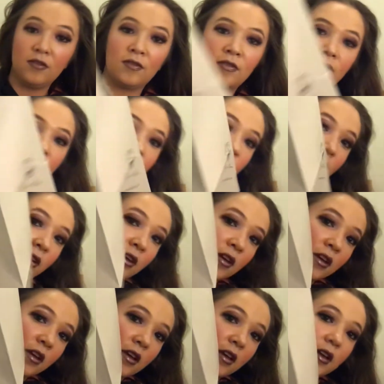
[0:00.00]

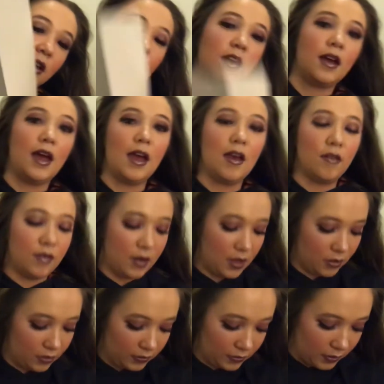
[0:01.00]
I
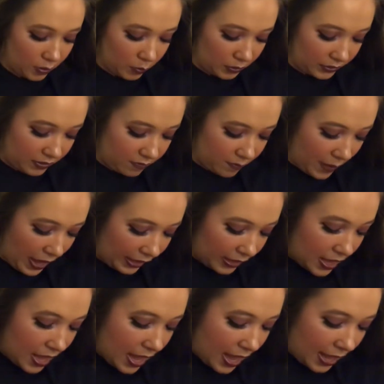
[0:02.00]
have another little Debrief bag.
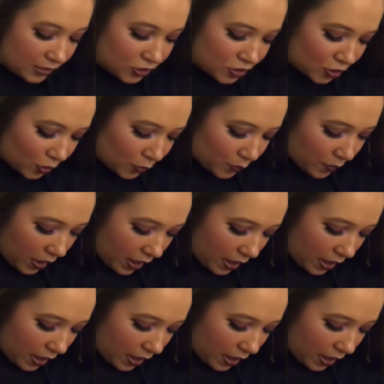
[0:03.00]
And so